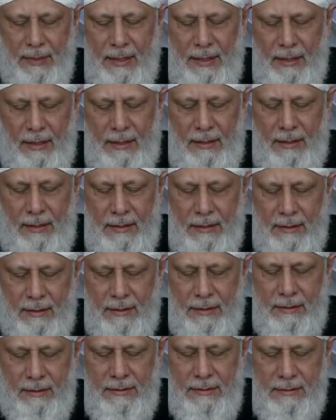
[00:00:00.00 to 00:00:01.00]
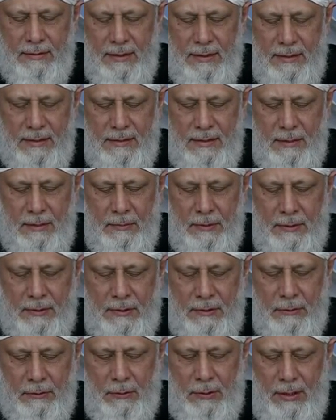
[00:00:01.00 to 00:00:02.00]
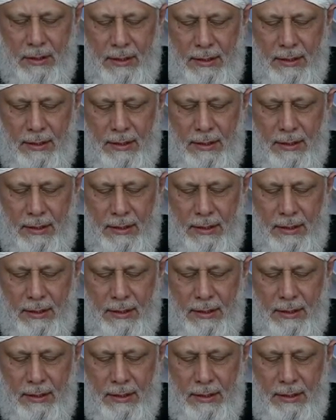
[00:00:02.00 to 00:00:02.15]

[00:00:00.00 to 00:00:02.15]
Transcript: part, that is a blessed person,